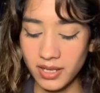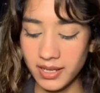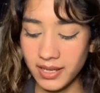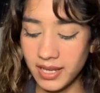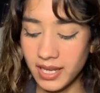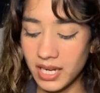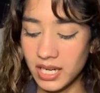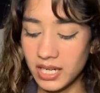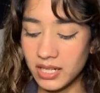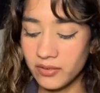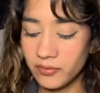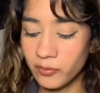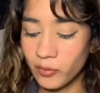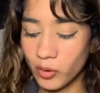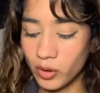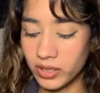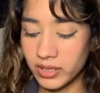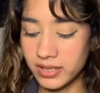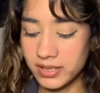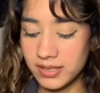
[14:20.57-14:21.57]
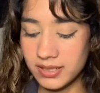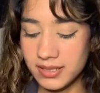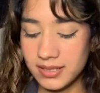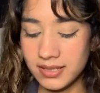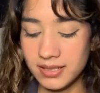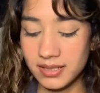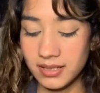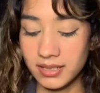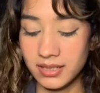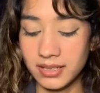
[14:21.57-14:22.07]
8 of
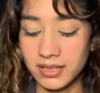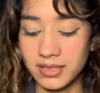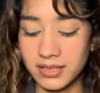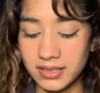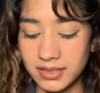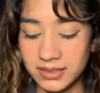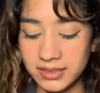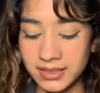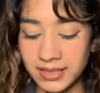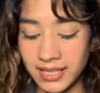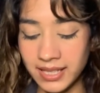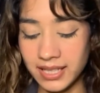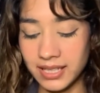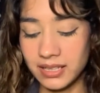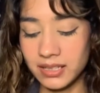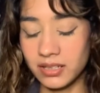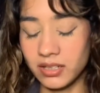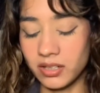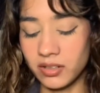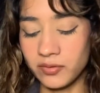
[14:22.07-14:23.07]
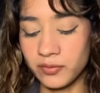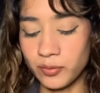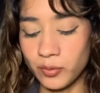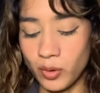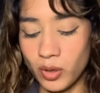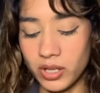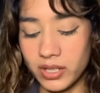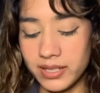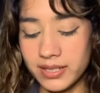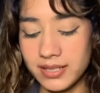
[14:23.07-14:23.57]
Wands, King of
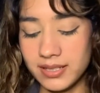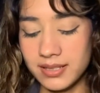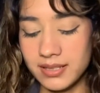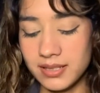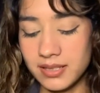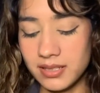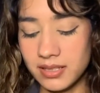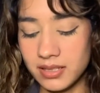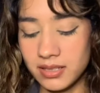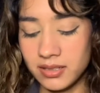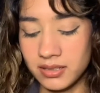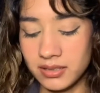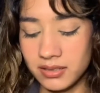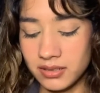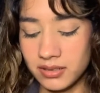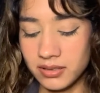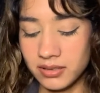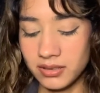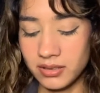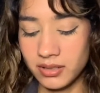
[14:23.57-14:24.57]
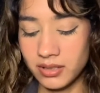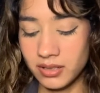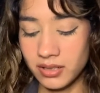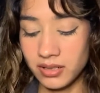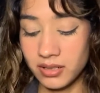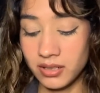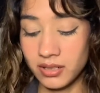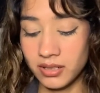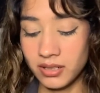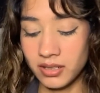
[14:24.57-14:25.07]
Wands.
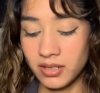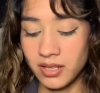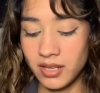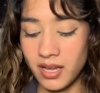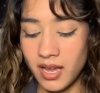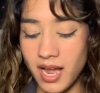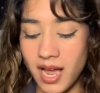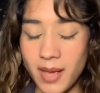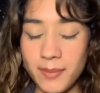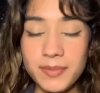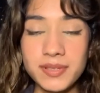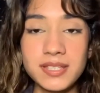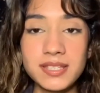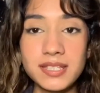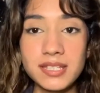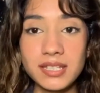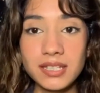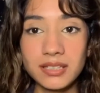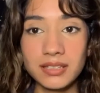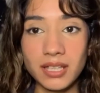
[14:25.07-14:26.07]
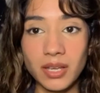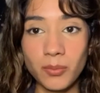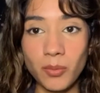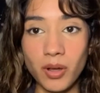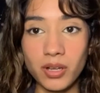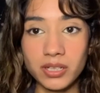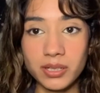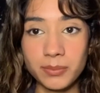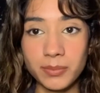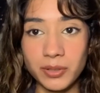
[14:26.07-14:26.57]
I'm seeing they
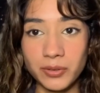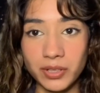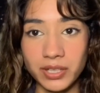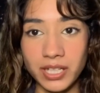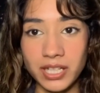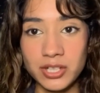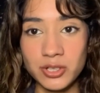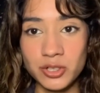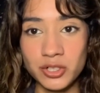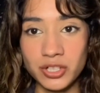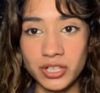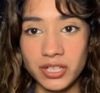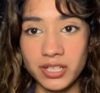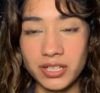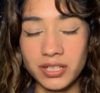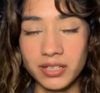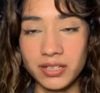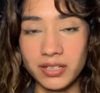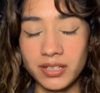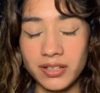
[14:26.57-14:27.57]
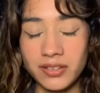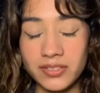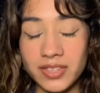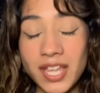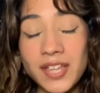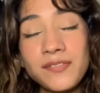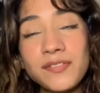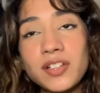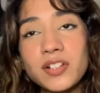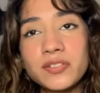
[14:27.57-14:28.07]
want communication.
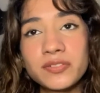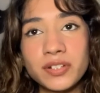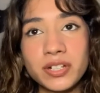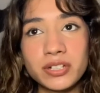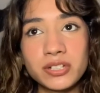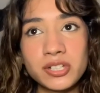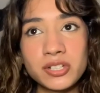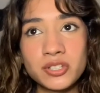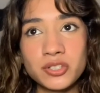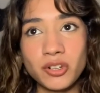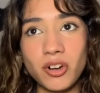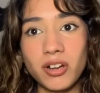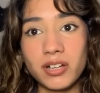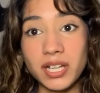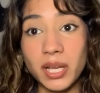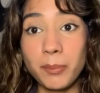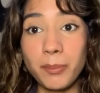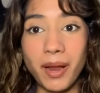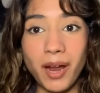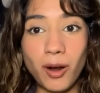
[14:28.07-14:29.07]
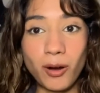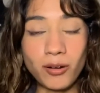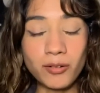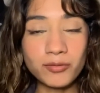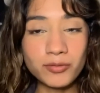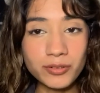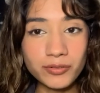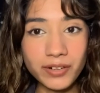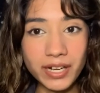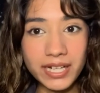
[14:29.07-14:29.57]
They feel very strong and
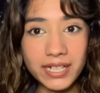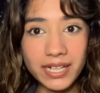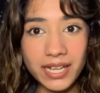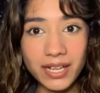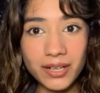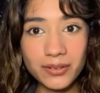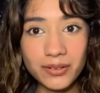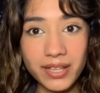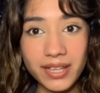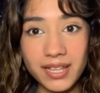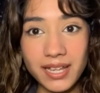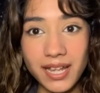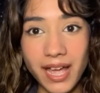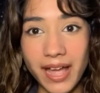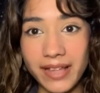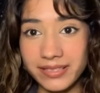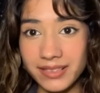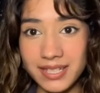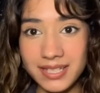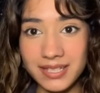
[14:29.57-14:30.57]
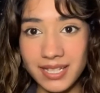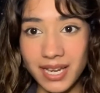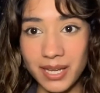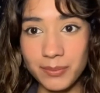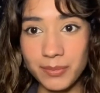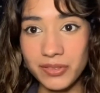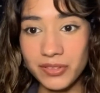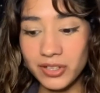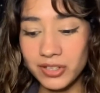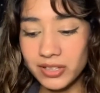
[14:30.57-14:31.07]
powerful right now at this time
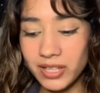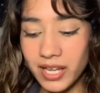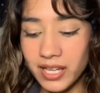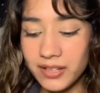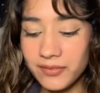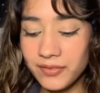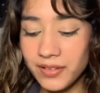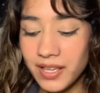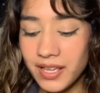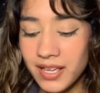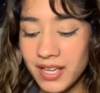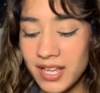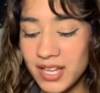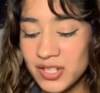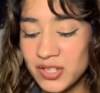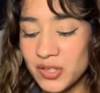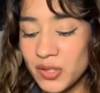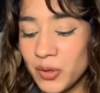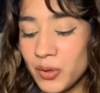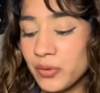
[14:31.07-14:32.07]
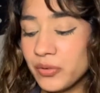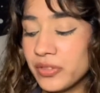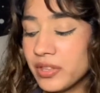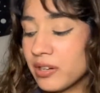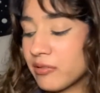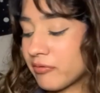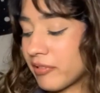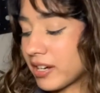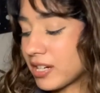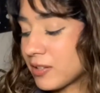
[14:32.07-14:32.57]
in their life. So
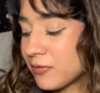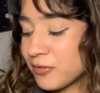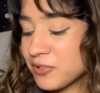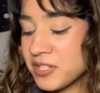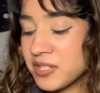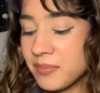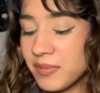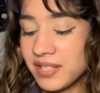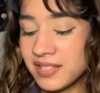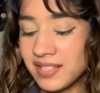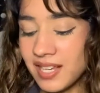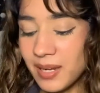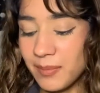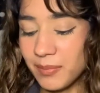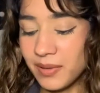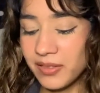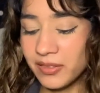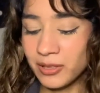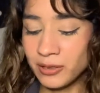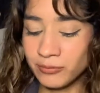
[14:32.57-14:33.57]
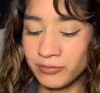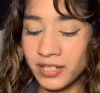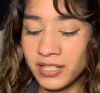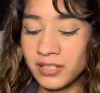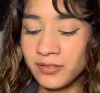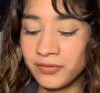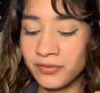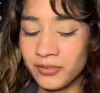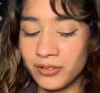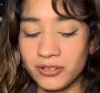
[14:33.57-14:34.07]
they're ready for some excitement. They're
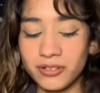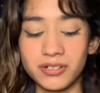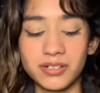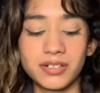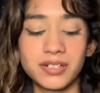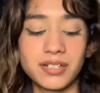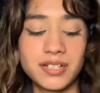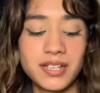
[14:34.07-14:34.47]
ready for